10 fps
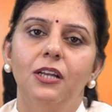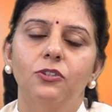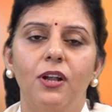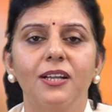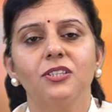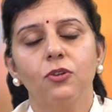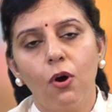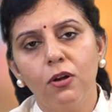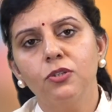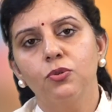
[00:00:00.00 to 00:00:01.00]
So let us
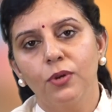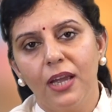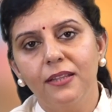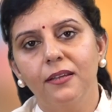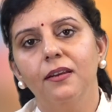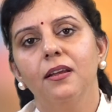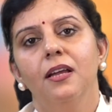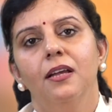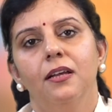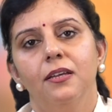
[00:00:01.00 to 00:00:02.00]
all together
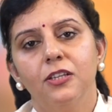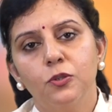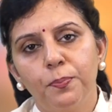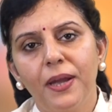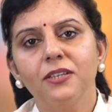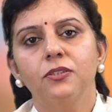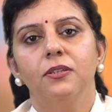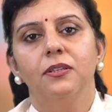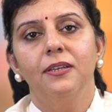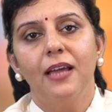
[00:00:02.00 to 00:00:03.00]
respect
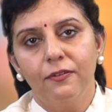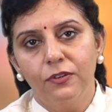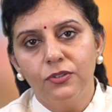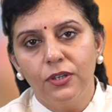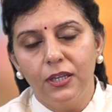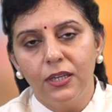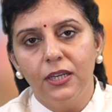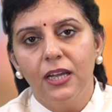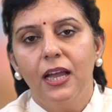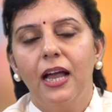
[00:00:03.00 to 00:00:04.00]
the diversity